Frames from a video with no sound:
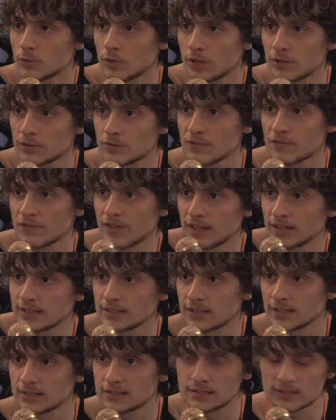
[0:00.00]
aware of the
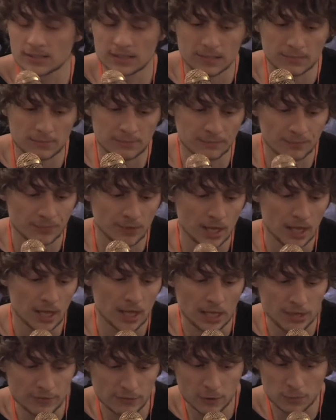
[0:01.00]
fact that um,
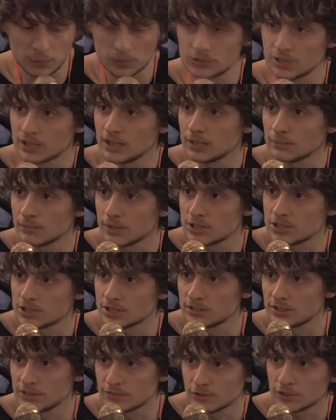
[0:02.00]
if you put an image
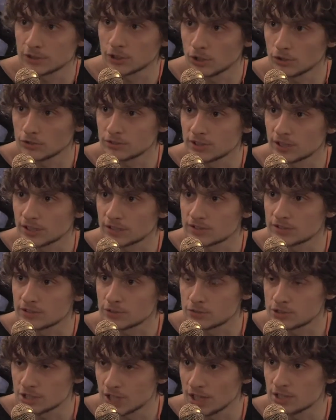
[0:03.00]
in a different context,
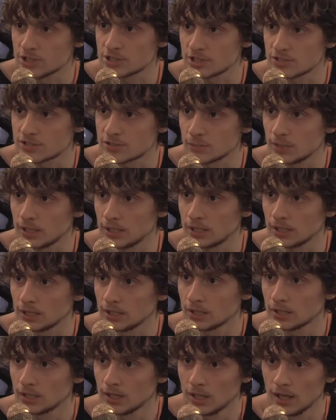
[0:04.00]
you change its
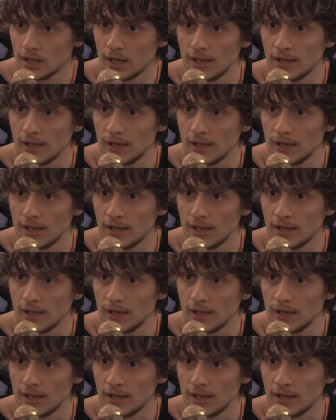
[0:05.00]
meaning,